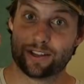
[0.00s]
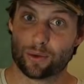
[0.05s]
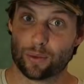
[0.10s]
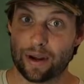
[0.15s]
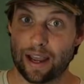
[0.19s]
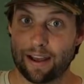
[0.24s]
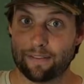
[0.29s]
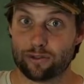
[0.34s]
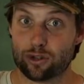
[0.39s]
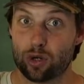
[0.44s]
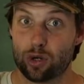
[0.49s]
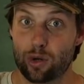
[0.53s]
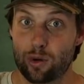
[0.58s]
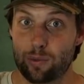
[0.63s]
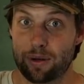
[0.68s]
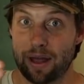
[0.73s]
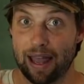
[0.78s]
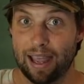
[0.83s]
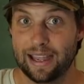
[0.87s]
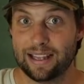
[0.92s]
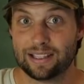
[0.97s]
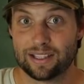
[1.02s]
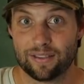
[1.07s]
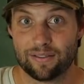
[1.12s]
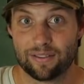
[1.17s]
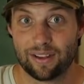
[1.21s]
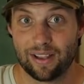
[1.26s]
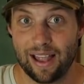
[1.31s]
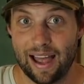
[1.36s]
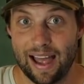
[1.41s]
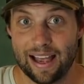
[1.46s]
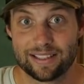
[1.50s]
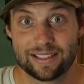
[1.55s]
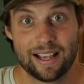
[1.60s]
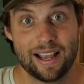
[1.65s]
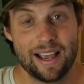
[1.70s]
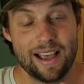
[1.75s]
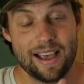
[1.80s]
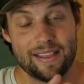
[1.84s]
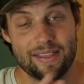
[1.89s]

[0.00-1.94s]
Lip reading: So we have 2 panes of glass